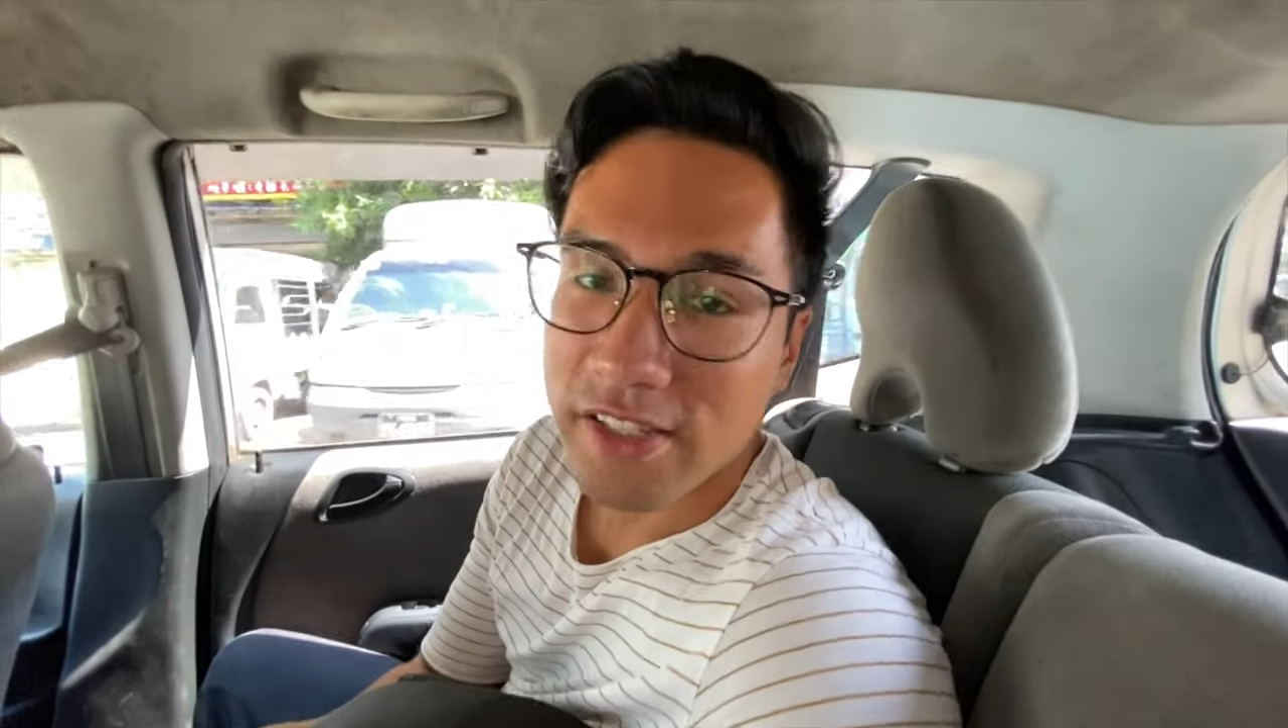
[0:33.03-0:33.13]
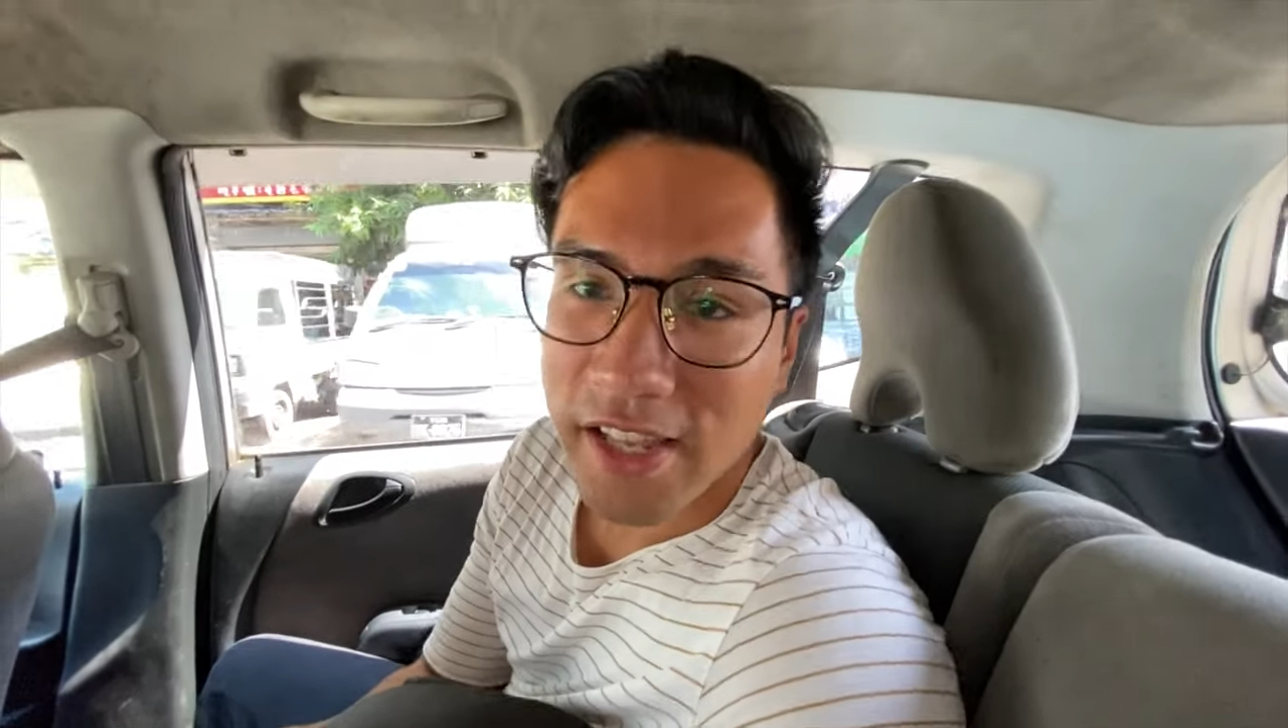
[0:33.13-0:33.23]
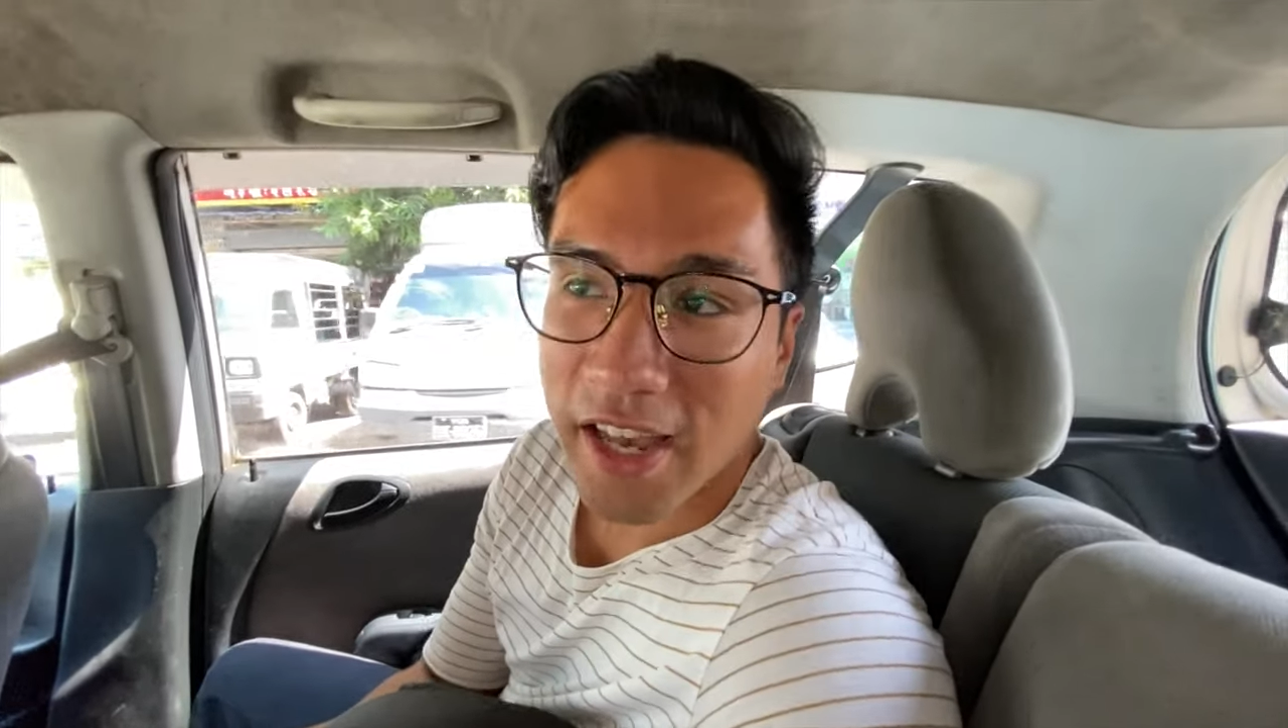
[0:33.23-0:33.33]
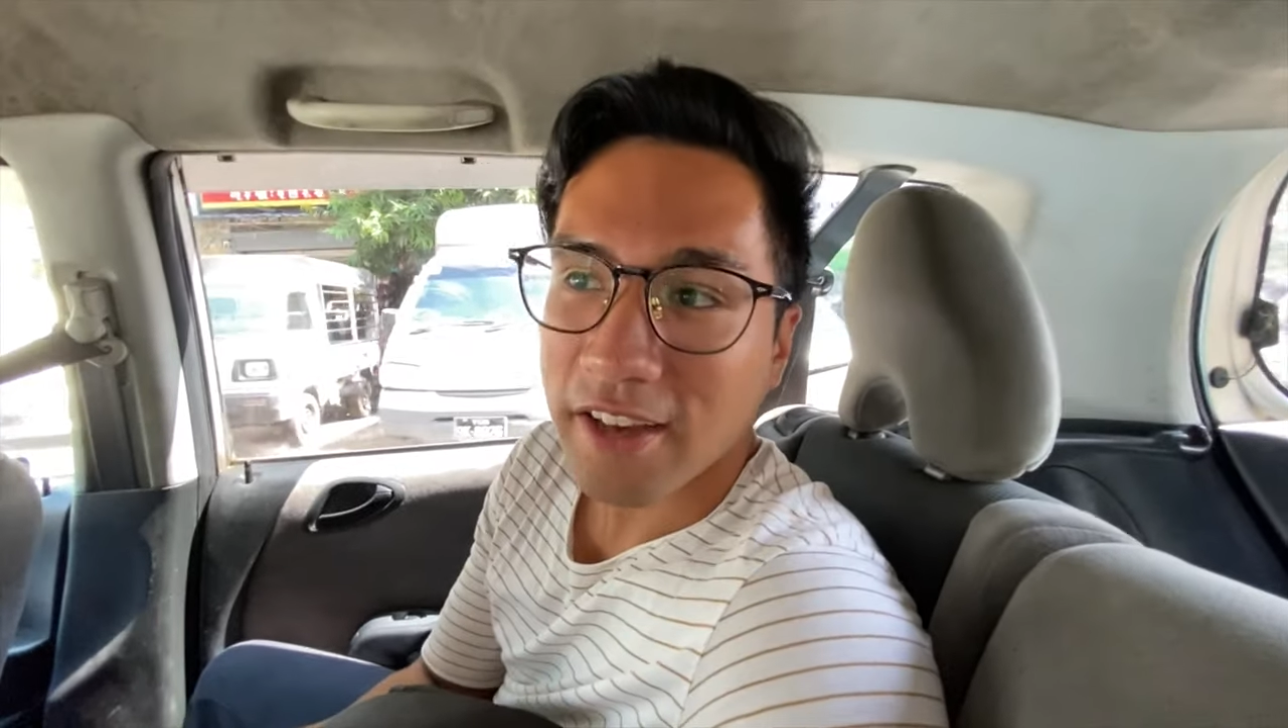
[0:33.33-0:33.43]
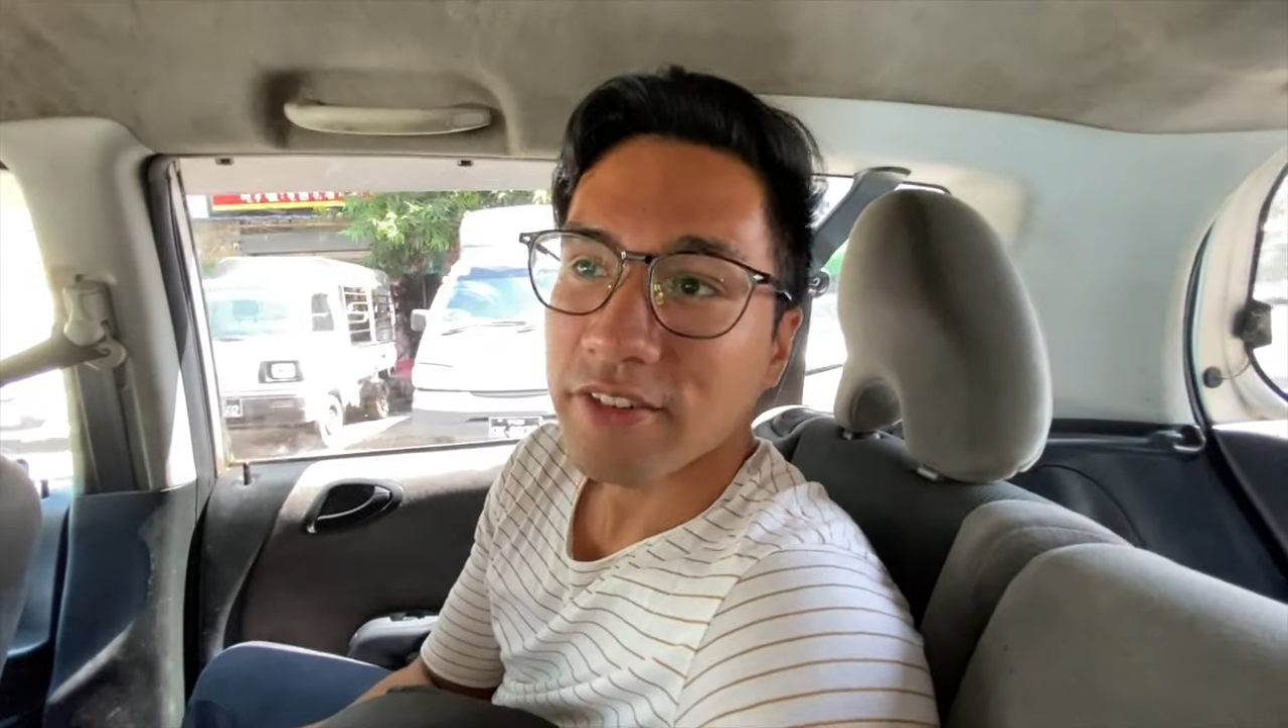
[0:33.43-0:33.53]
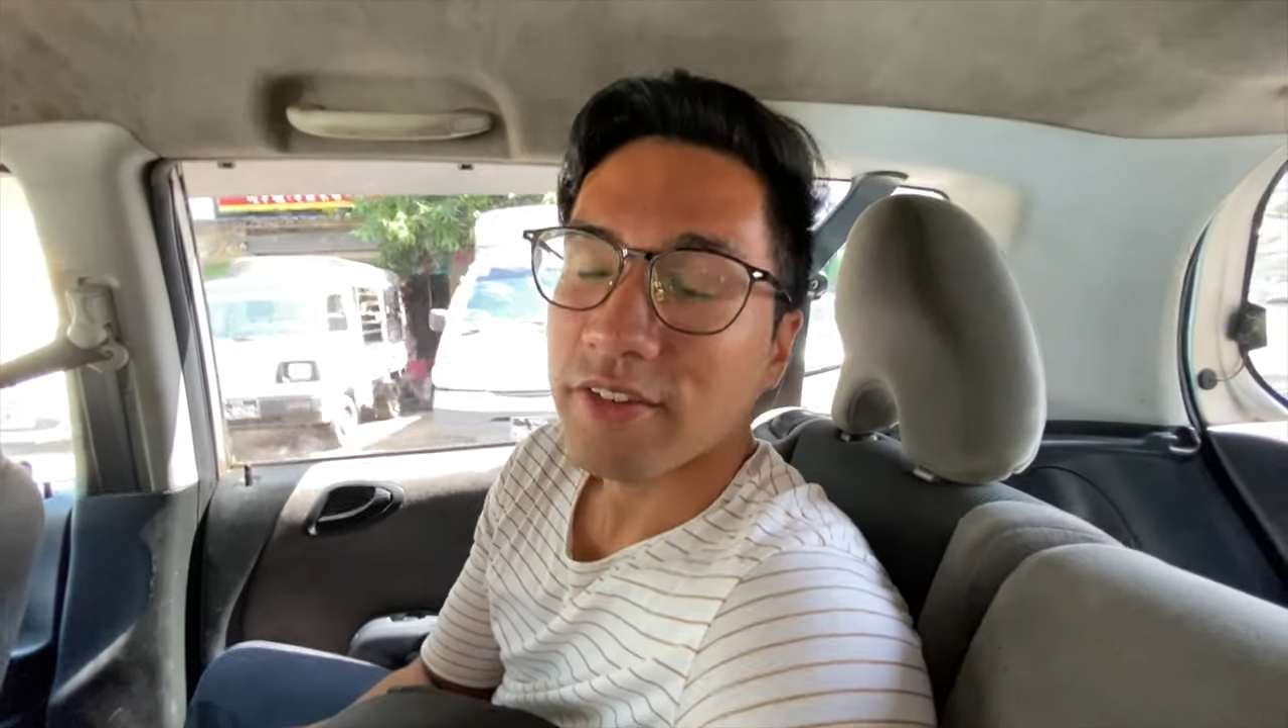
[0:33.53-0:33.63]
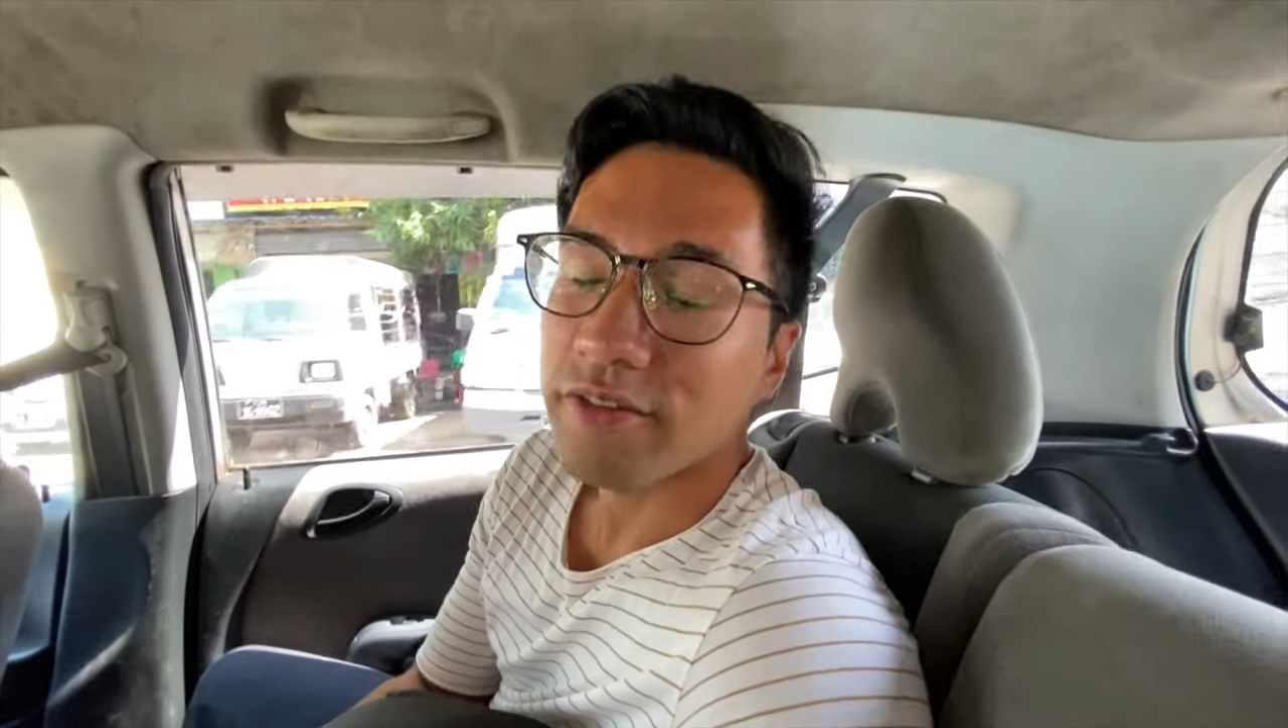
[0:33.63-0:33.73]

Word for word: staff,